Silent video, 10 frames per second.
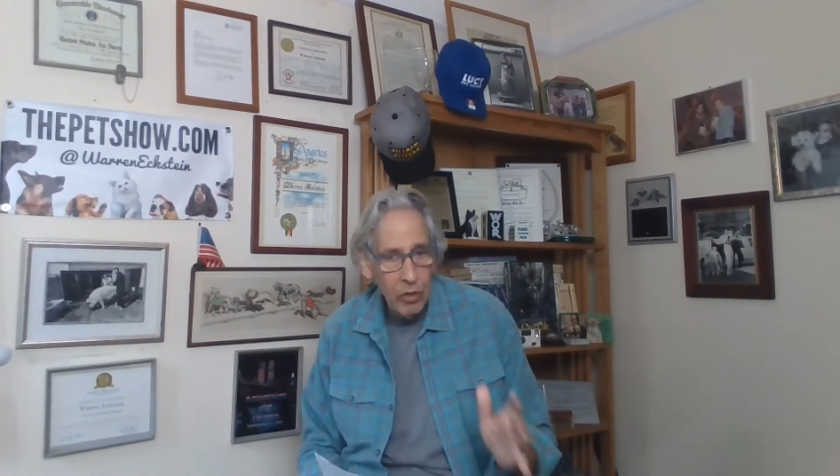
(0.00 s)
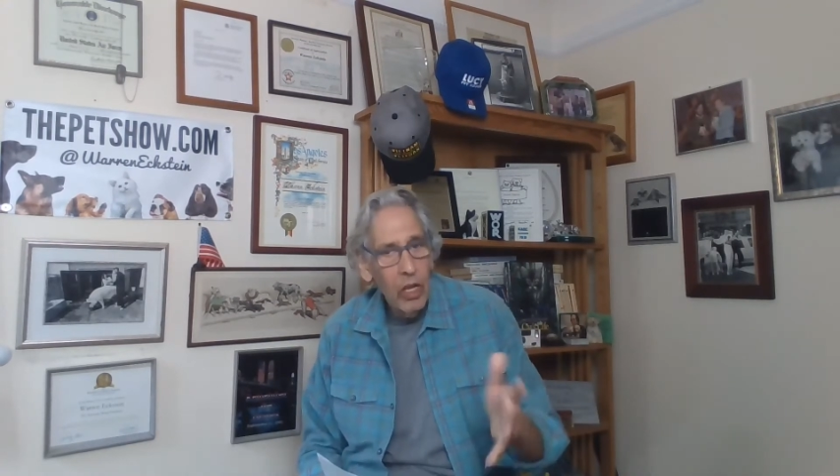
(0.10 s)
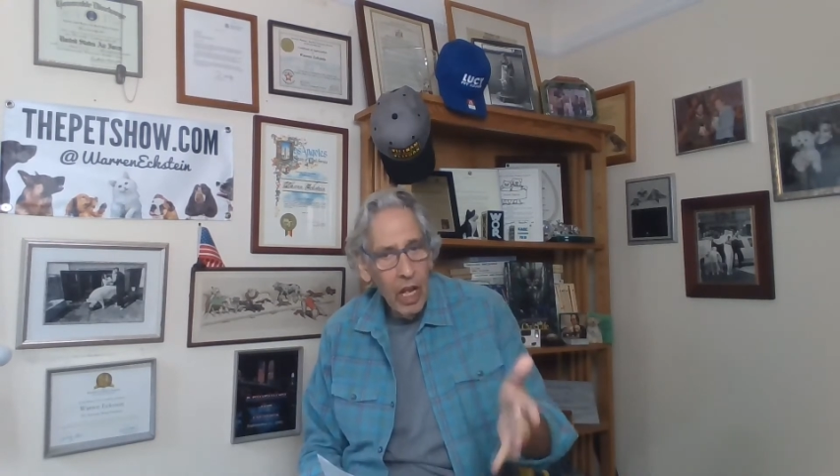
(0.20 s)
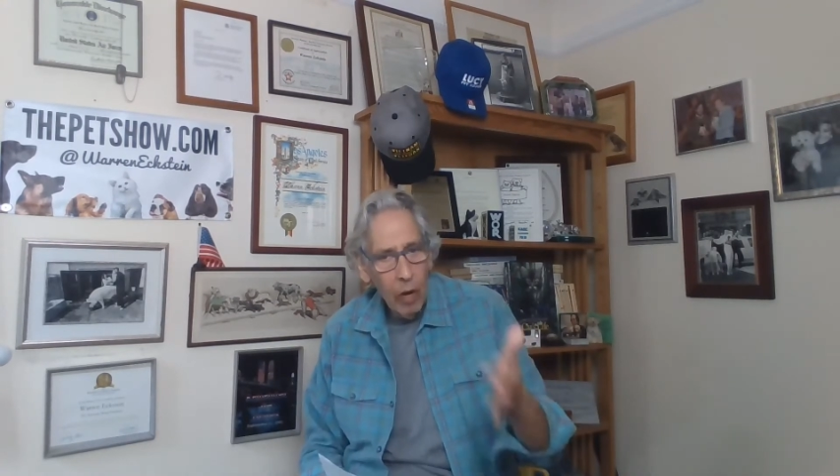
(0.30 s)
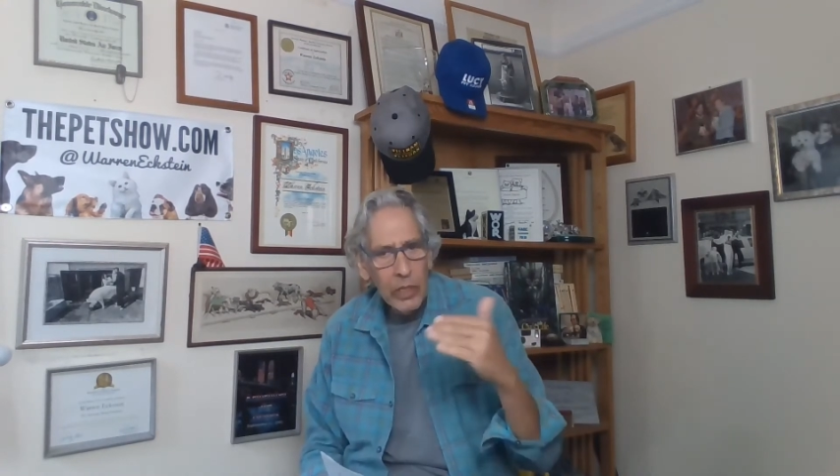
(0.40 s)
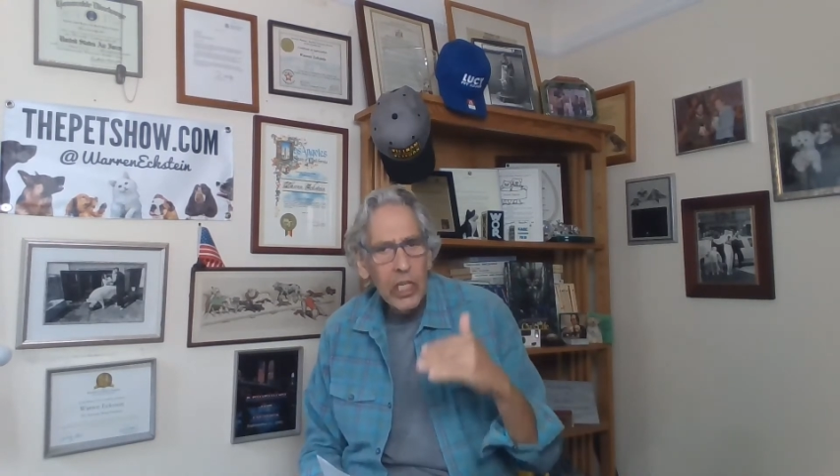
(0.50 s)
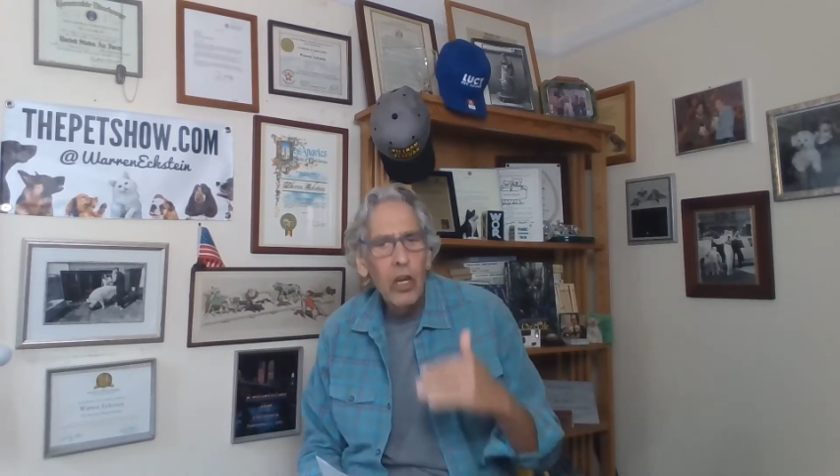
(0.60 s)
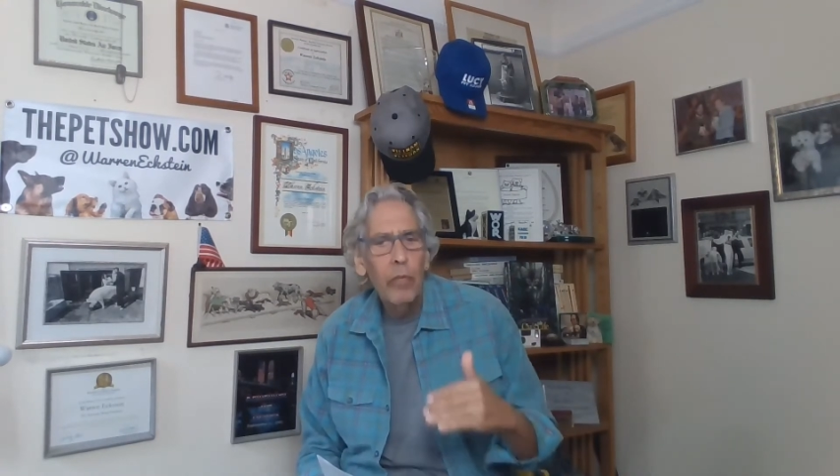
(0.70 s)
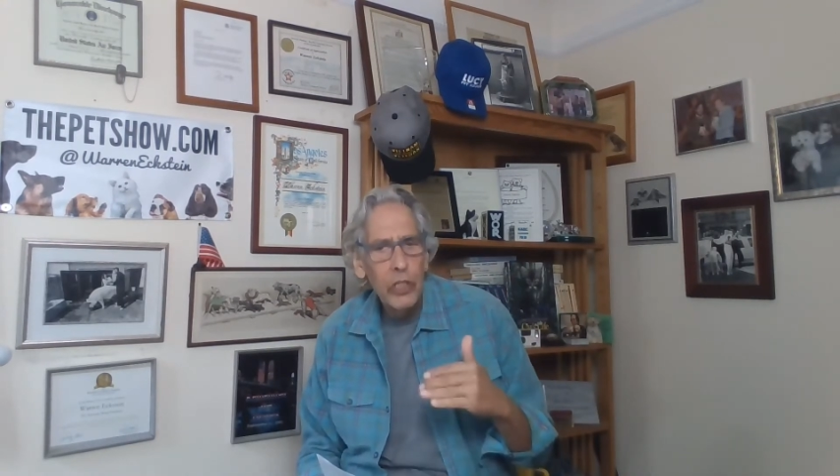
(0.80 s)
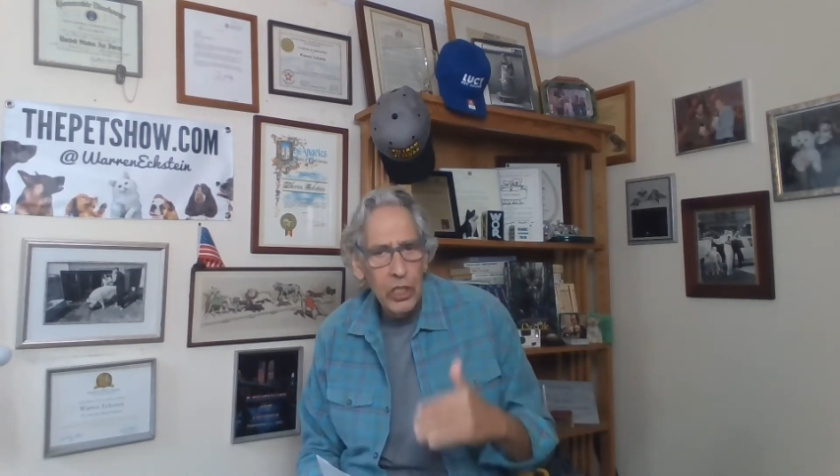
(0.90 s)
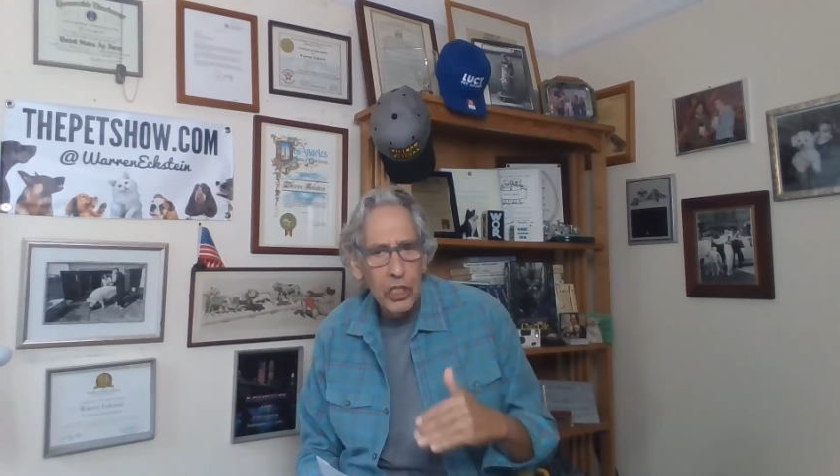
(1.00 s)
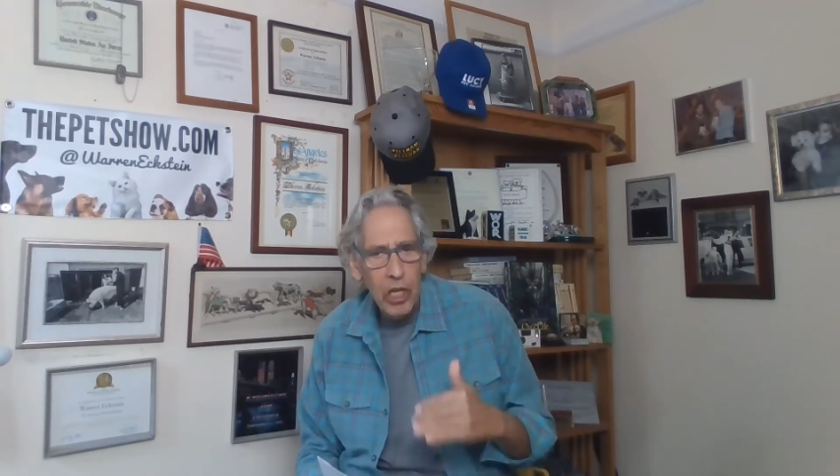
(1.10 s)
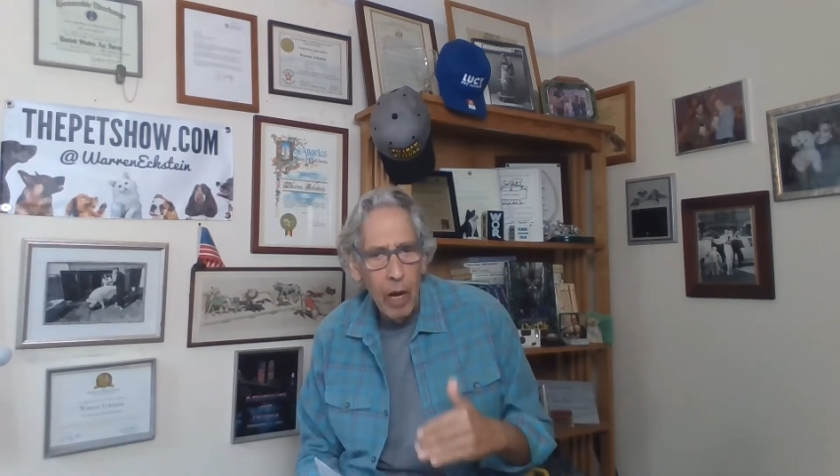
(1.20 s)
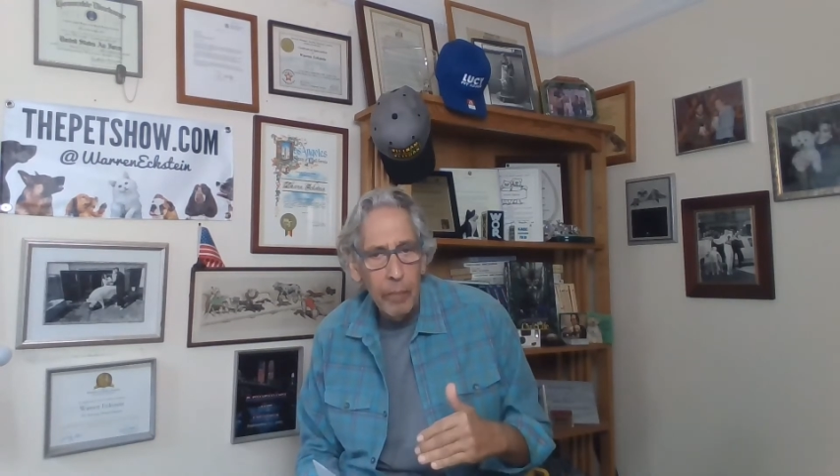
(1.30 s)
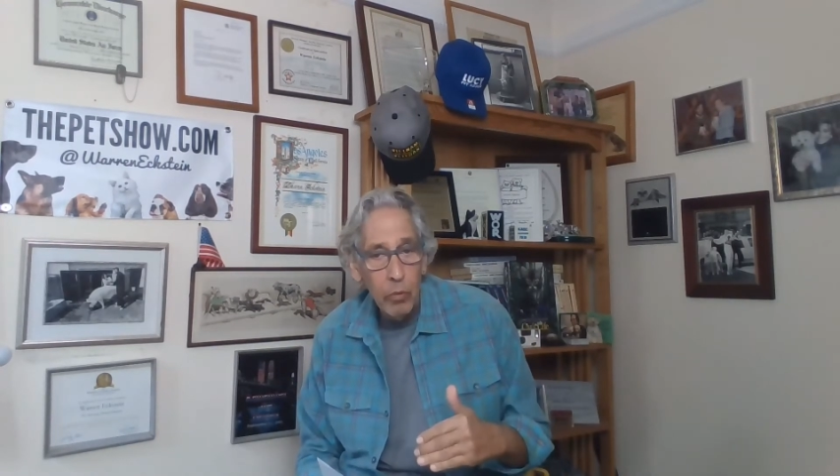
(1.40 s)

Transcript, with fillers: So I want to go with just a couple